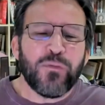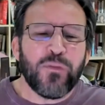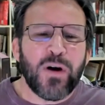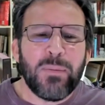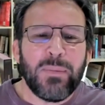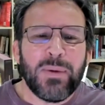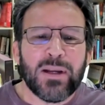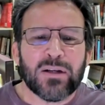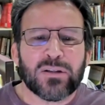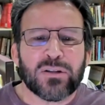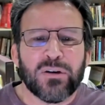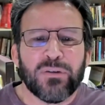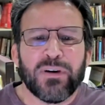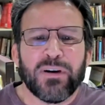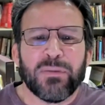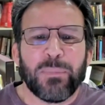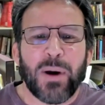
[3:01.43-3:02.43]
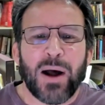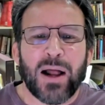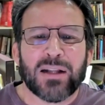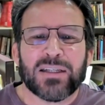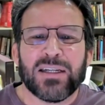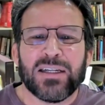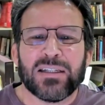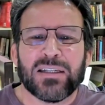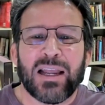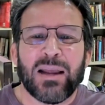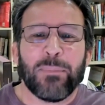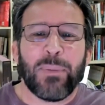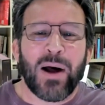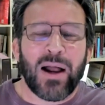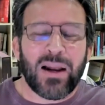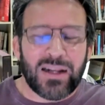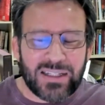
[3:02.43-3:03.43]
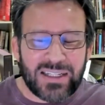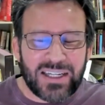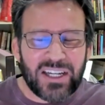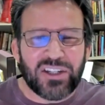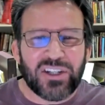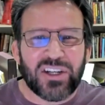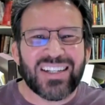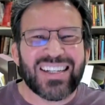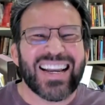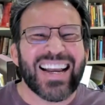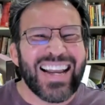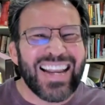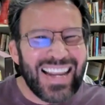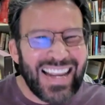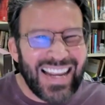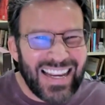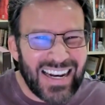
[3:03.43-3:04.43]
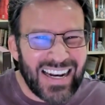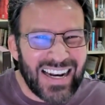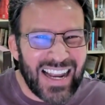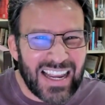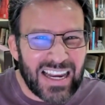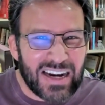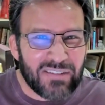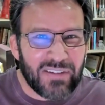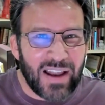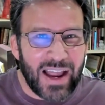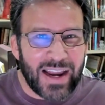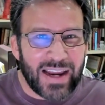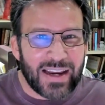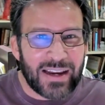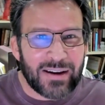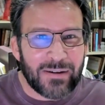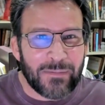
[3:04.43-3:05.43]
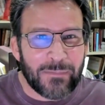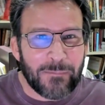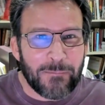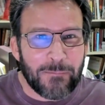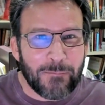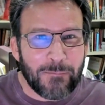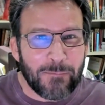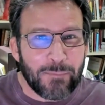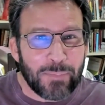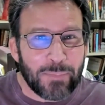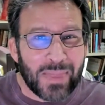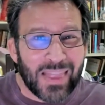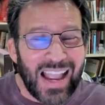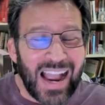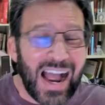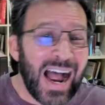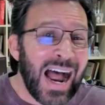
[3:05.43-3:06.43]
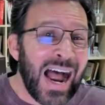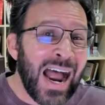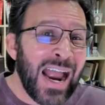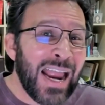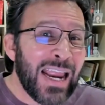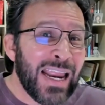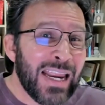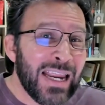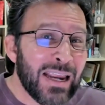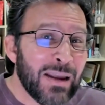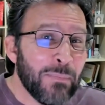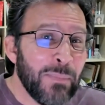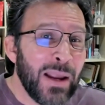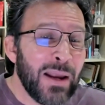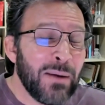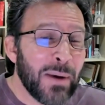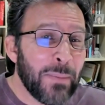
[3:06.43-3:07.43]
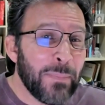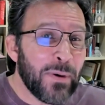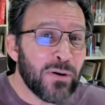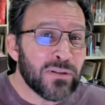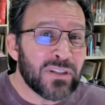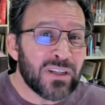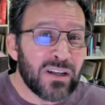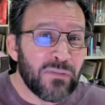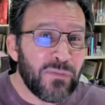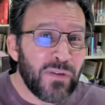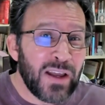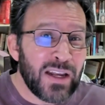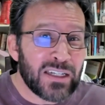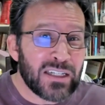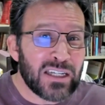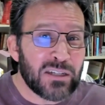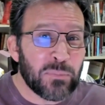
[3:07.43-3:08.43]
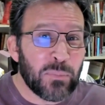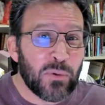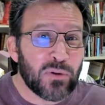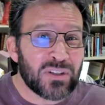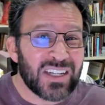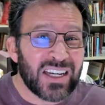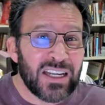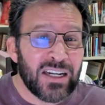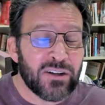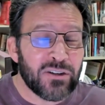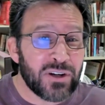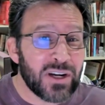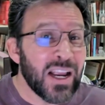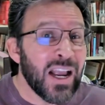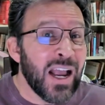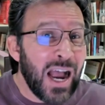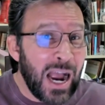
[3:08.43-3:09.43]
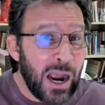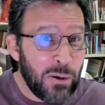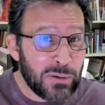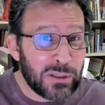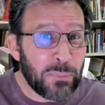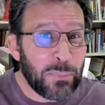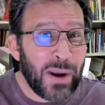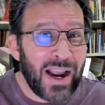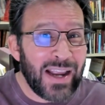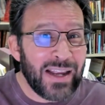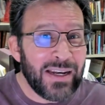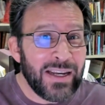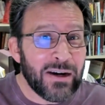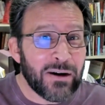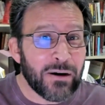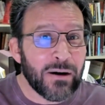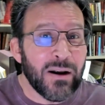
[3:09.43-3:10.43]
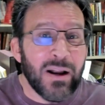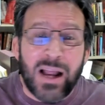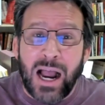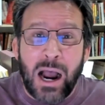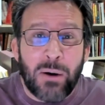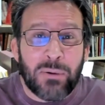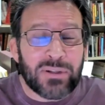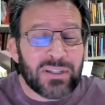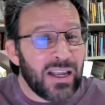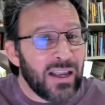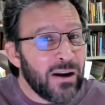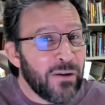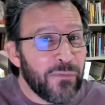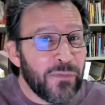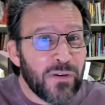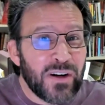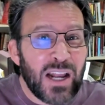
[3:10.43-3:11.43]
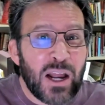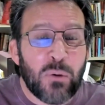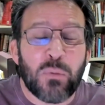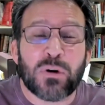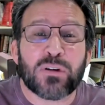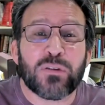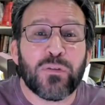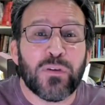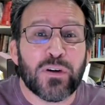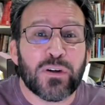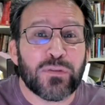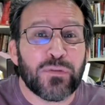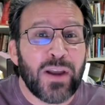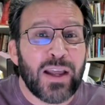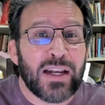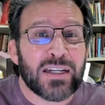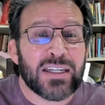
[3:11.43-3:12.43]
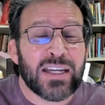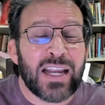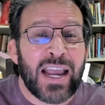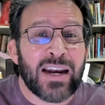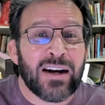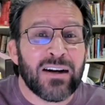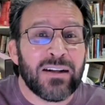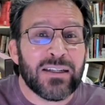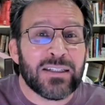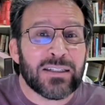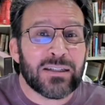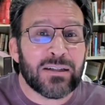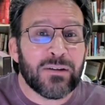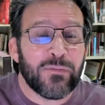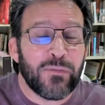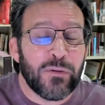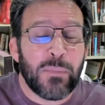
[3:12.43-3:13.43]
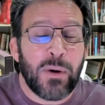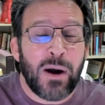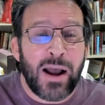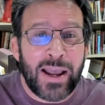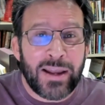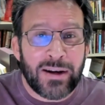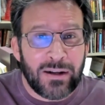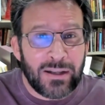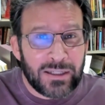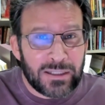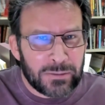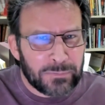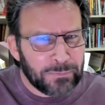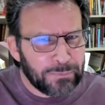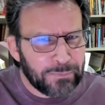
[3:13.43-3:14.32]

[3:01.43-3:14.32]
framing conservative policies and politicians in a negative light. I made my bones in the fantasy sports industry. I was a pioneer. I was the NFL Network's first fantasy analyst, football analyst.